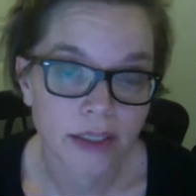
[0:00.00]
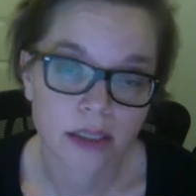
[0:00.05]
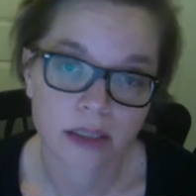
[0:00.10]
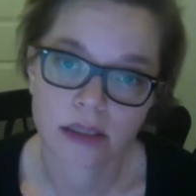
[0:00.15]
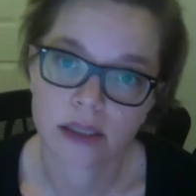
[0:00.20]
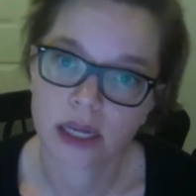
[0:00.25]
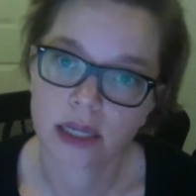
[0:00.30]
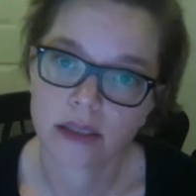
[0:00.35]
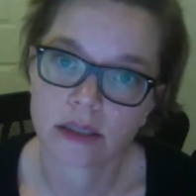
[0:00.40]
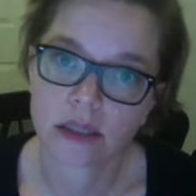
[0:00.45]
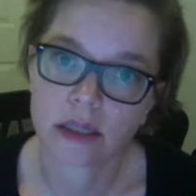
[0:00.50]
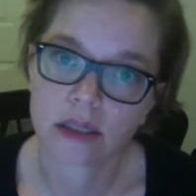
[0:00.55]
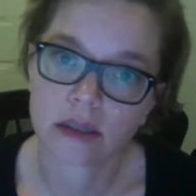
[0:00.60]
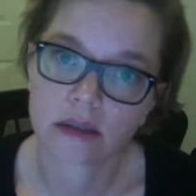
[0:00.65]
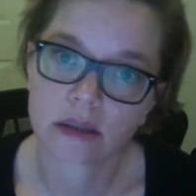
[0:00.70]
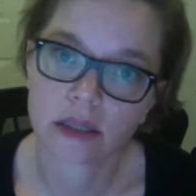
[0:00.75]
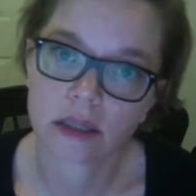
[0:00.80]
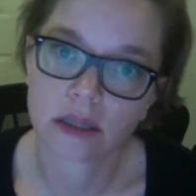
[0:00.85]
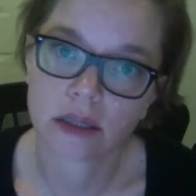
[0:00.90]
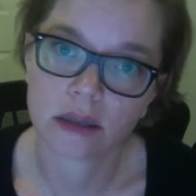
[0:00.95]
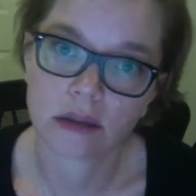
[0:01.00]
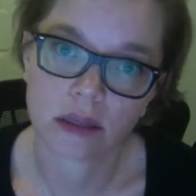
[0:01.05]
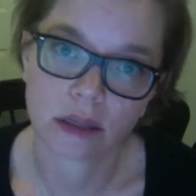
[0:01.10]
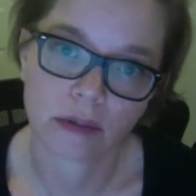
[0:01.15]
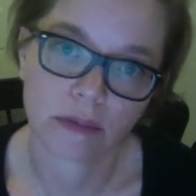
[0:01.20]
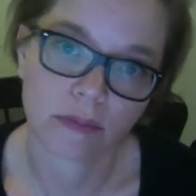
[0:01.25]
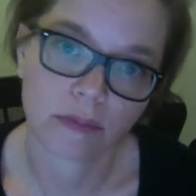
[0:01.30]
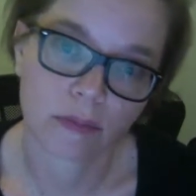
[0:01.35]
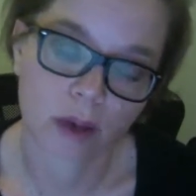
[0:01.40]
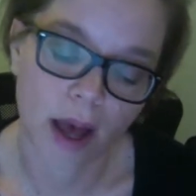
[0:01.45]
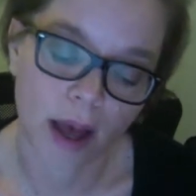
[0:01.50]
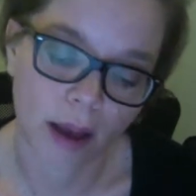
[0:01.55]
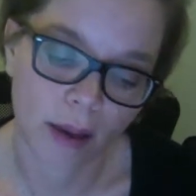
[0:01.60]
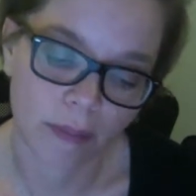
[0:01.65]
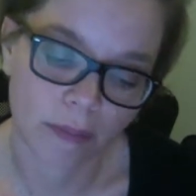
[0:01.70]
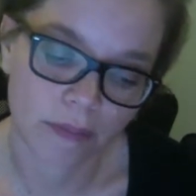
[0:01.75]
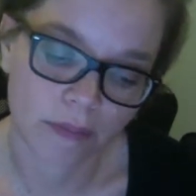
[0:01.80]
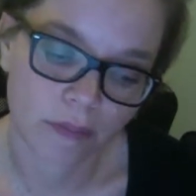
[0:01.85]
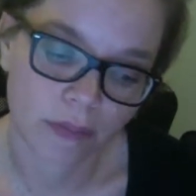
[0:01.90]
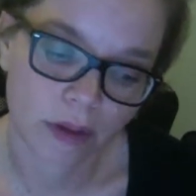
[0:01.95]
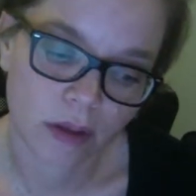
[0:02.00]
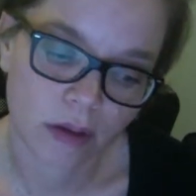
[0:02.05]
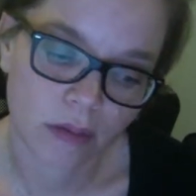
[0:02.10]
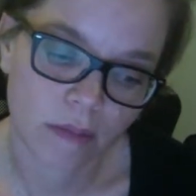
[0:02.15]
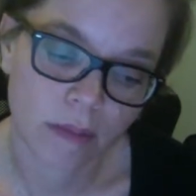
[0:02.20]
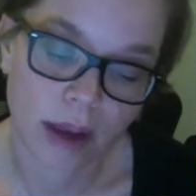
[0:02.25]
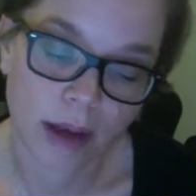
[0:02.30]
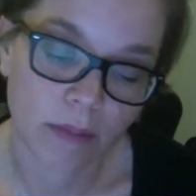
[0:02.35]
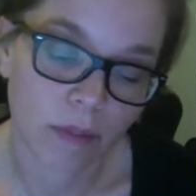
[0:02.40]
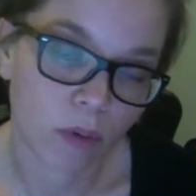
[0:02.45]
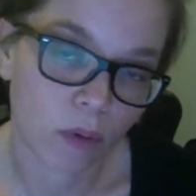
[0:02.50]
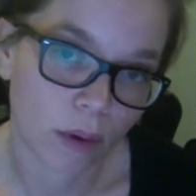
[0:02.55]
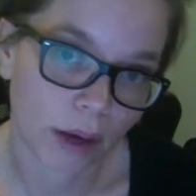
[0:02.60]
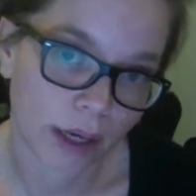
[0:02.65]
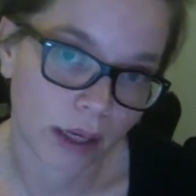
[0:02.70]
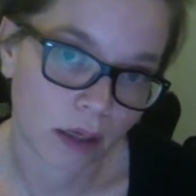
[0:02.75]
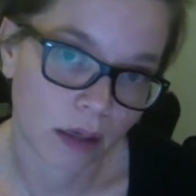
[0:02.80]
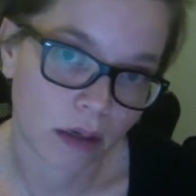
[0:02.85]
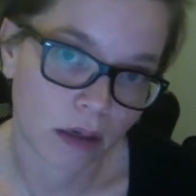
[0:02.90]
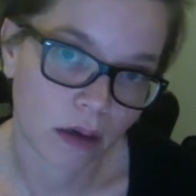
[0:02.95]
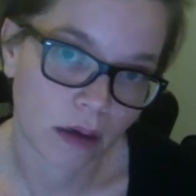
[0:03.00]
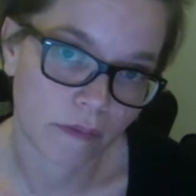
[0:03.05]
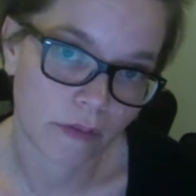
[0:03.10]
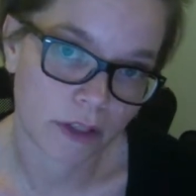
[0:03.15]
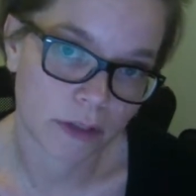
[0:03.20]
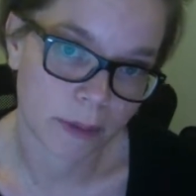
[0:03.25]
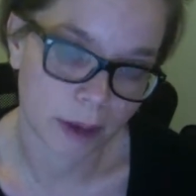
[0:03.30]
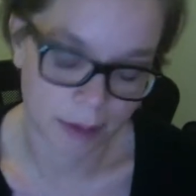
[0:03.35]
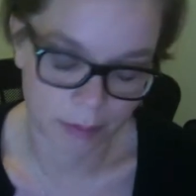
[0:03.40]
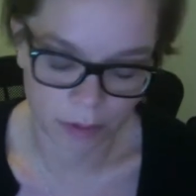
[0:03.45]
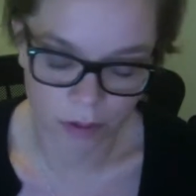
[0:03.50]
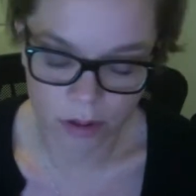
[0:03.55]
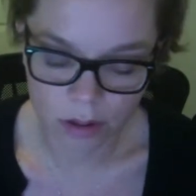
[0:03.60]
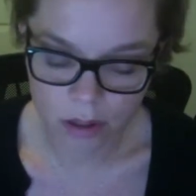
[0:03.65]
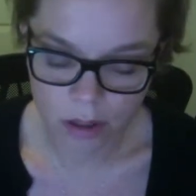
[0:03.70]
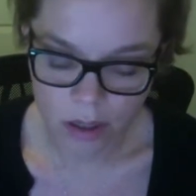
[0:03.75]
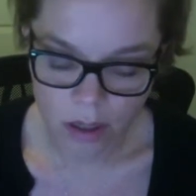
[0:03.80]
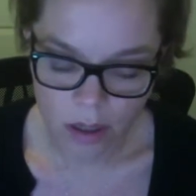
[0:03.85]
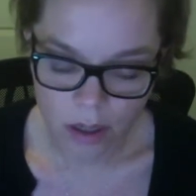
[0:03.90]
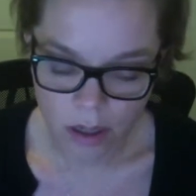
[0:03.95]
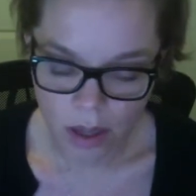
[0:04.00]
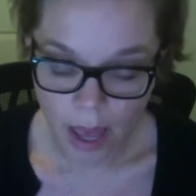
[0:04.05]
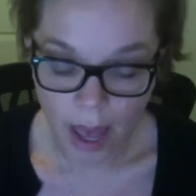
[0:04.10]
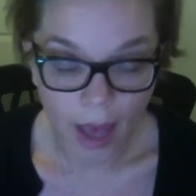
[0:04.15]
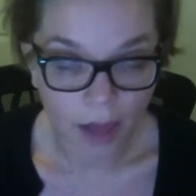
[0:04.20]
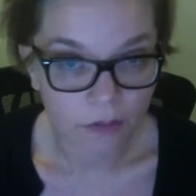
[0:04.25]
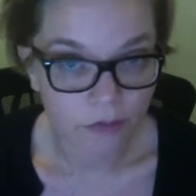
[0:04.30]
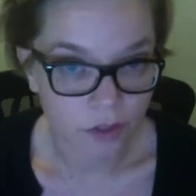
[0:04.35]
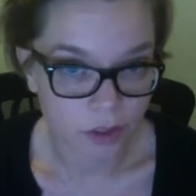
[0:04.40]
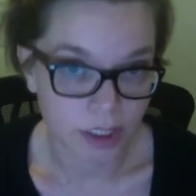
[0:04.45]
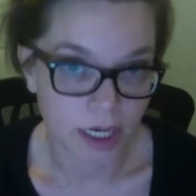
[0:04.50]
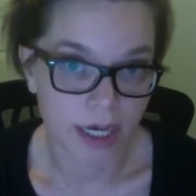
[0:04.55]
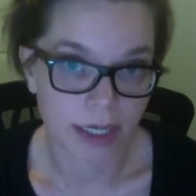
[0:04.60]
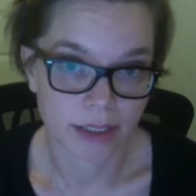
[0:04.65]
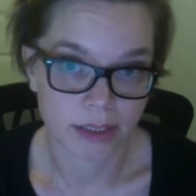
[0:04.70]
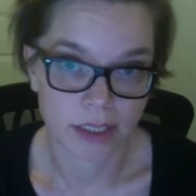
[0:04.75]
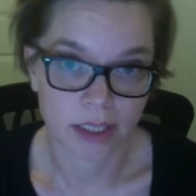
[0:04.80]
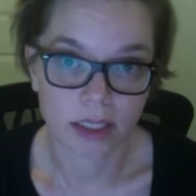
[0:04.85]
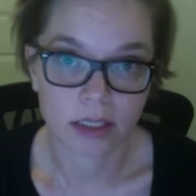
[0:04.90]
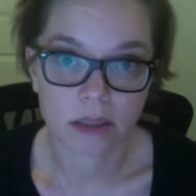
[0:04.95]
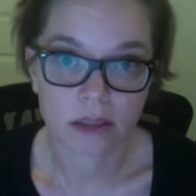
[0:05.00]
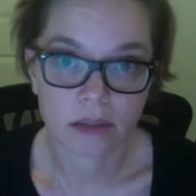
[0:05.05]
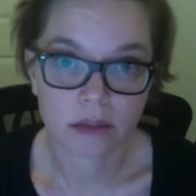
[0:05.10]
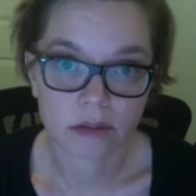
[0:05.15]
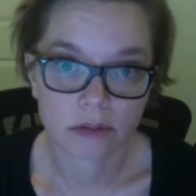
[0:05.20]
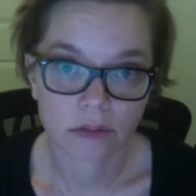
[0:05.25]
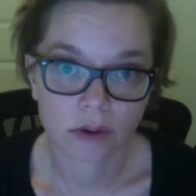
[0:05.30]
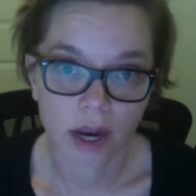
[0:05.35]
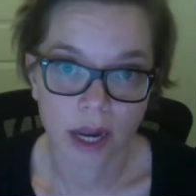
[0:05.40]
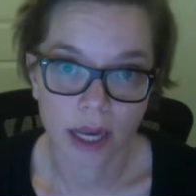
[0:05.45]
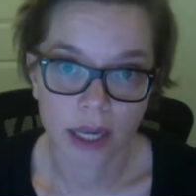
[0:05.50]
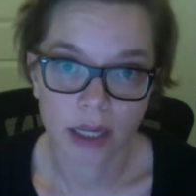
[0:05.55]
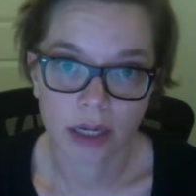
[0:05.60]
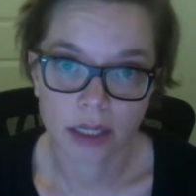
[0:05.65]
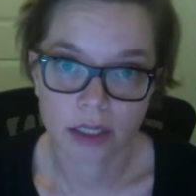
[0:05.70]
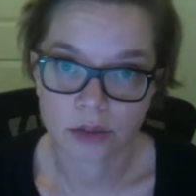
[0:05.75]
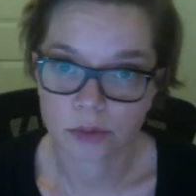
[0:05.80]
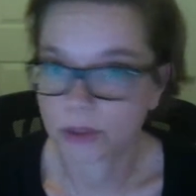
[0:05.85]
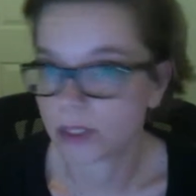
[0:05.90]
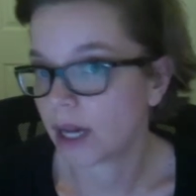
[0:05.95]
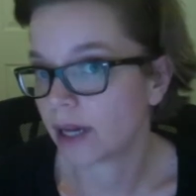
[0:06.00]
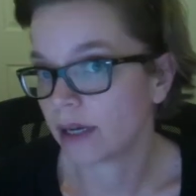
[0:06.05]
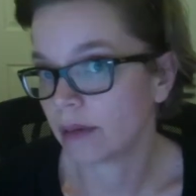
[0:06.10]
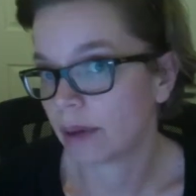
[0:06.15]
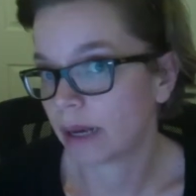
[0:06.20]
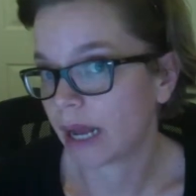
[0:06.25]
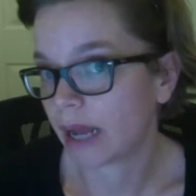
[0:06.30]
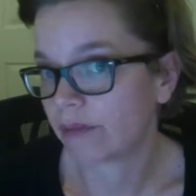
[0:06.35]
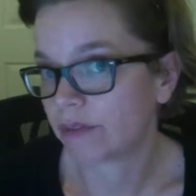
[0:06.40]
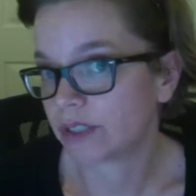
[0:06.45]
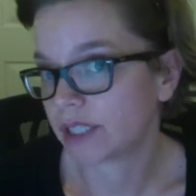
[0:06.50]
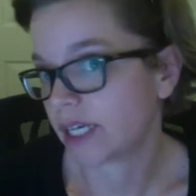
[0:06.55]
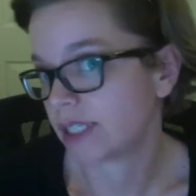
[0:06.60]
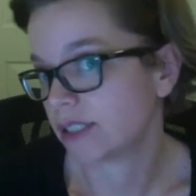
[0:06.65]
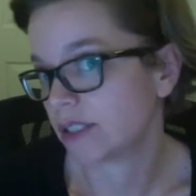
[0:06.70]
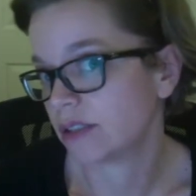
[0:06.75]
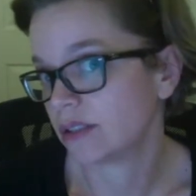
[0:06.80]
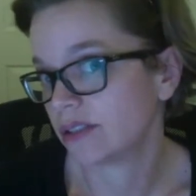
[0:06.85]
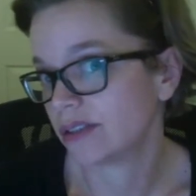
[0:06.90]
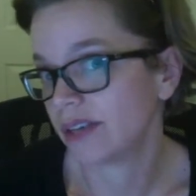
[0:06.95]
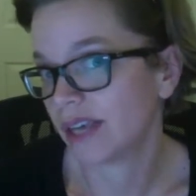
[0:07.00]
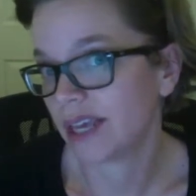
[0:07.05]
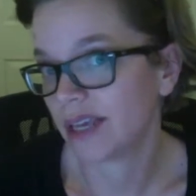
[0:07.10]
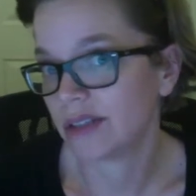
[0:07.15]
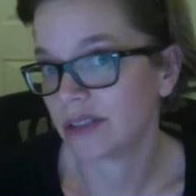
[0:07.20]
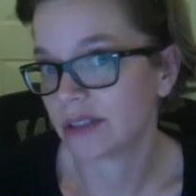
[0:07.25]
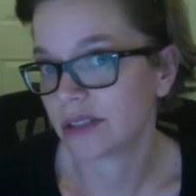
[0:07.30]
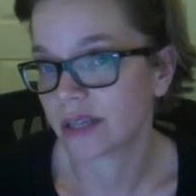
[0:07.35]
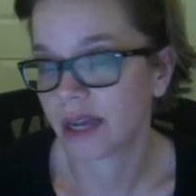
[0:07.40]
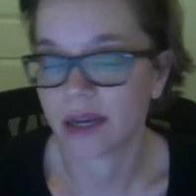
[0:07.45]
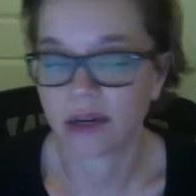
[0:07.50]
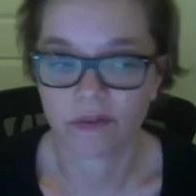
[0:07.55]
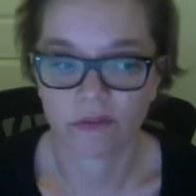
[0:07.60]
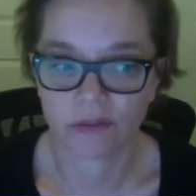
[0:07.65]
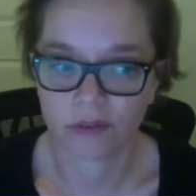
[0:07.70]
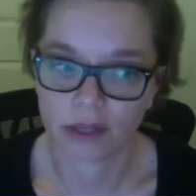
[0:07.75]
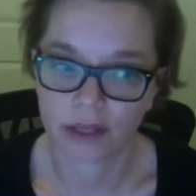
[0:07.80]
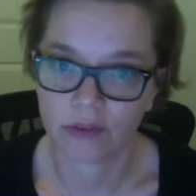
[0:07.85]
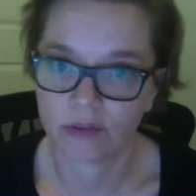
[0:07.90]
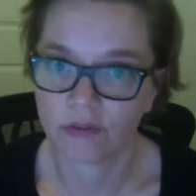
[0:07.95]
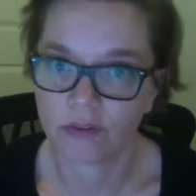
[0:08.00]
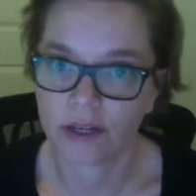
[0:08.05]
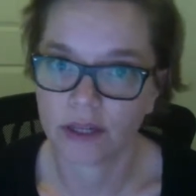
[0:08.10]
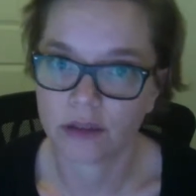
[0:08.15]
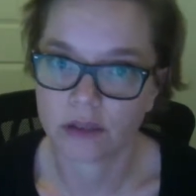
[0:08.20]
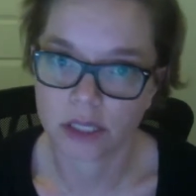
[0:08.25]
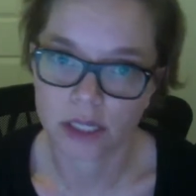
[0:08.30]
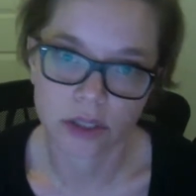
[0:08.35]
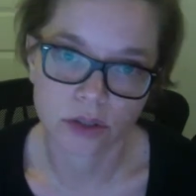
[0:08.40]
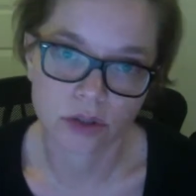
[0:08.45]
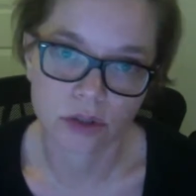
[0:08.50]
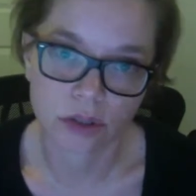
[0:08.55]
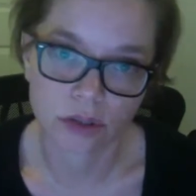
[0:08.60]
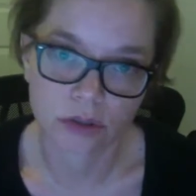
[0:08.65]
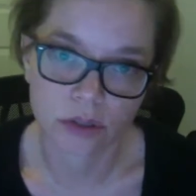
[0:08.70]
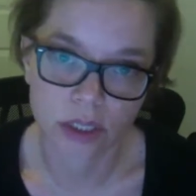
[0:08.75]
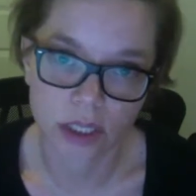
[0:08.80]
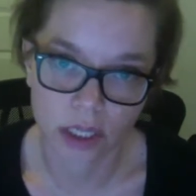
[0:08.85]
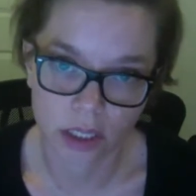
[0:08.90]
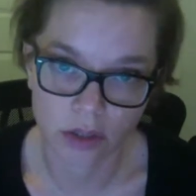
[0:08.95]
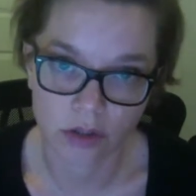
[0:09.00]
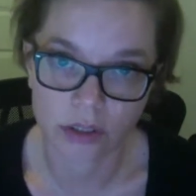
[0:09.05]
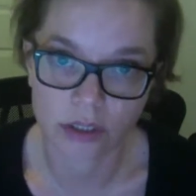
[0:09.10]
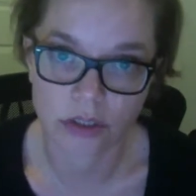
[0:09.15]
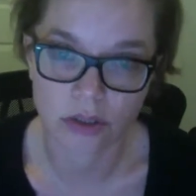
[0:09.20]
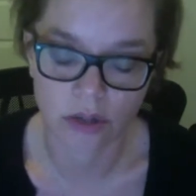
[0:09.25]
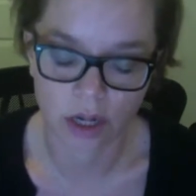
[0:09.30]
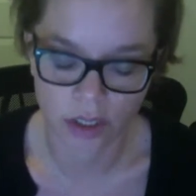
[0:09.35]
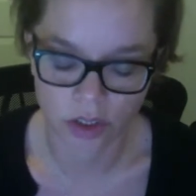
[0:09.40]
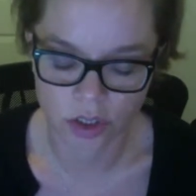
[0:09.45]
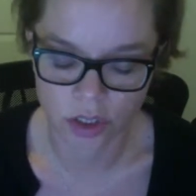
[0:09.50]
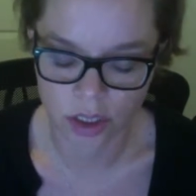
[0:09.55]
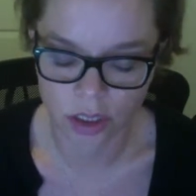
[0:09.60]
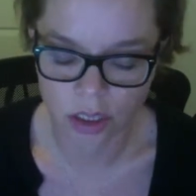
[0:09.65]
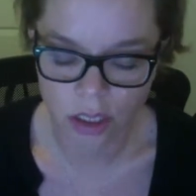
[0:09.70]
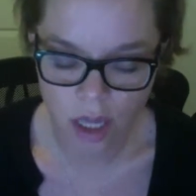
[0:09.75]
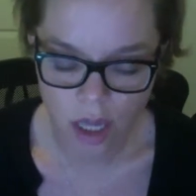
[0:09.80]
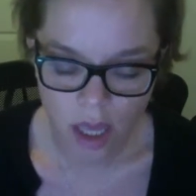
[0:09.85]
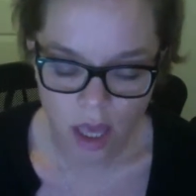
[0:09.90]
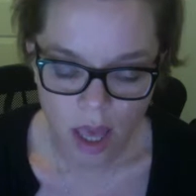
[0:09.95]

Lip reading: Since that's the main point of this paper. Advertising, right? Because we're talking about advertising, so you can't just kind of like fail to introduce it in your introduction.